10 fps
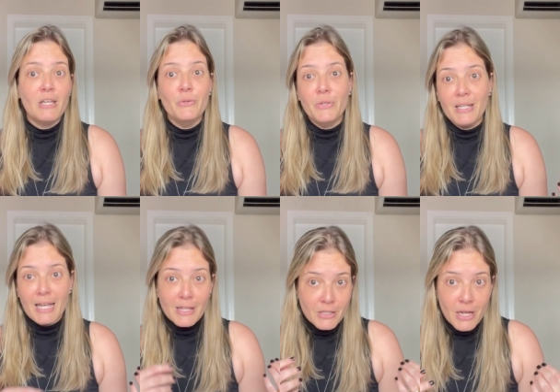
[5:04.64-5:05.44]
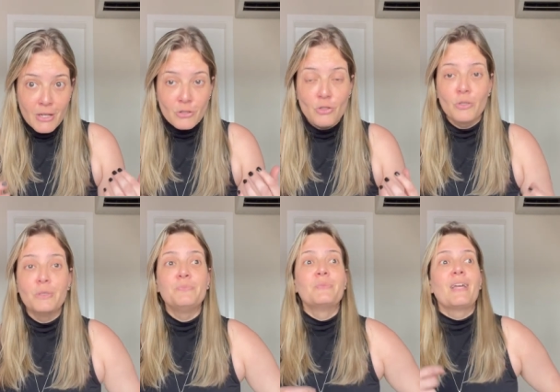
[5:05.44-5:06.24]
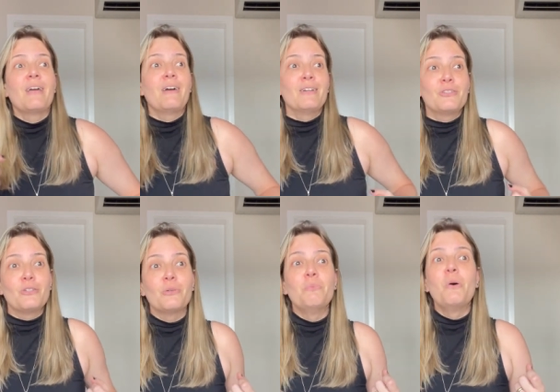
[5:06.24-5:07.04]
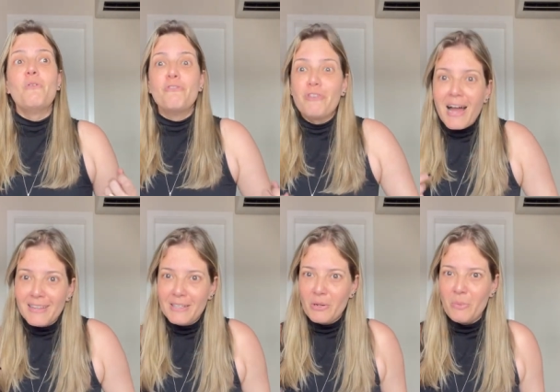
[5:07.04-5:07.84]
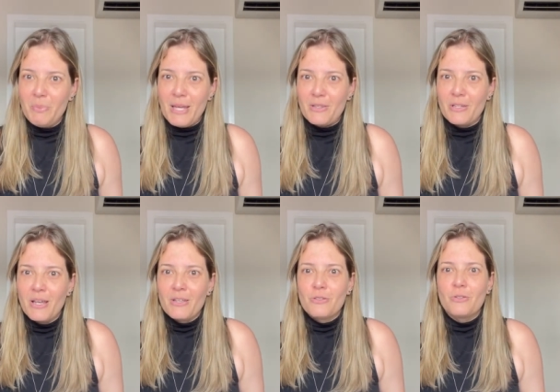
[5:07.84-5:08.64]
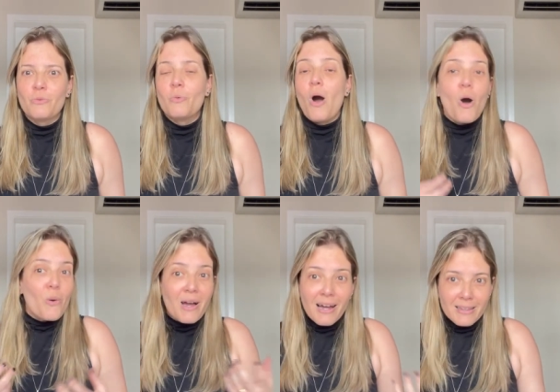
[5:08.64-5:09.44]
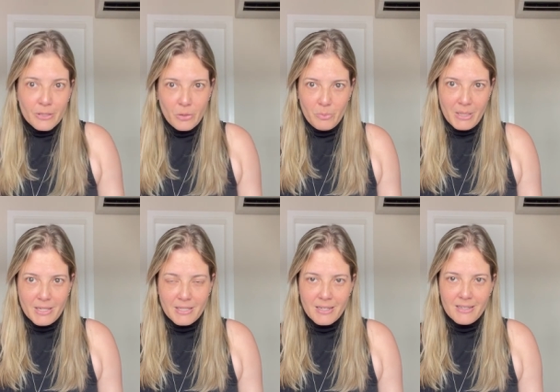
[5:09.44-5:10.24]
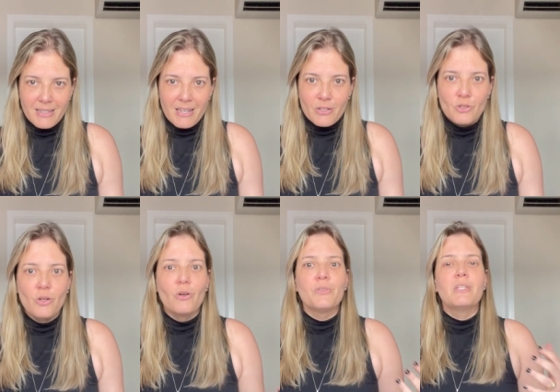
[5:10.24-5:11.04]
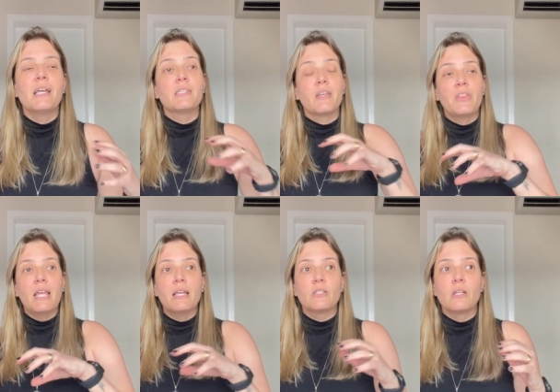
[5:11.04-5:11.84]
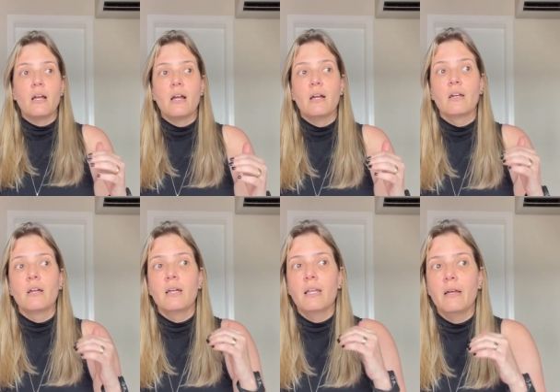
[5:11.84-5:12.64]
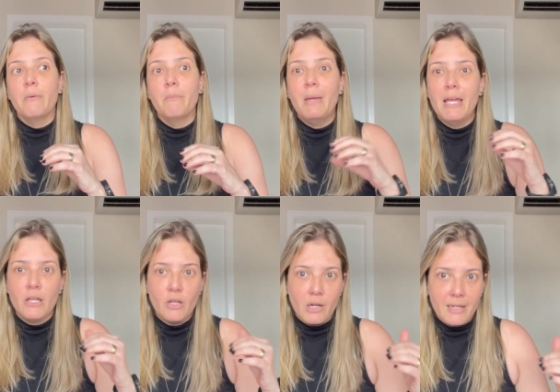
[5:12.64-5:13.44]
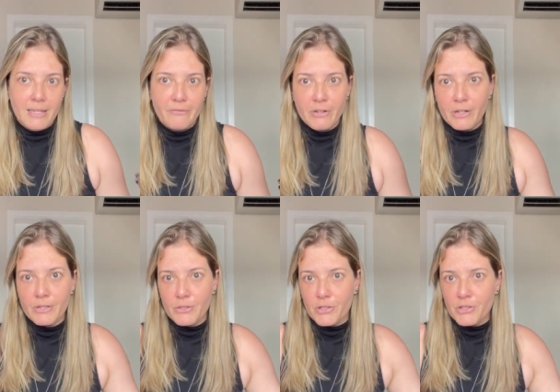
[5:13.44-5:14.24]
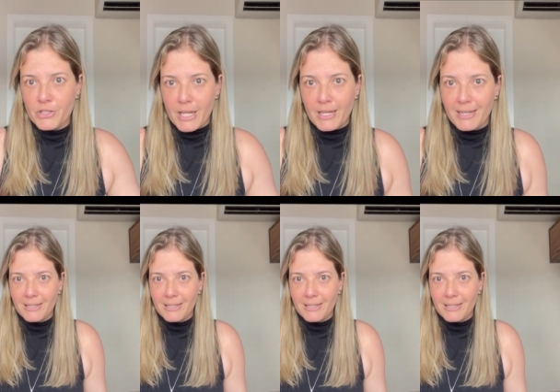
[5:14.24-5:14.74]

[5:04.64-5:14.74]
you need to, uh, to move a little bit, to walk a little bit. So these things are gonna make your liver sick.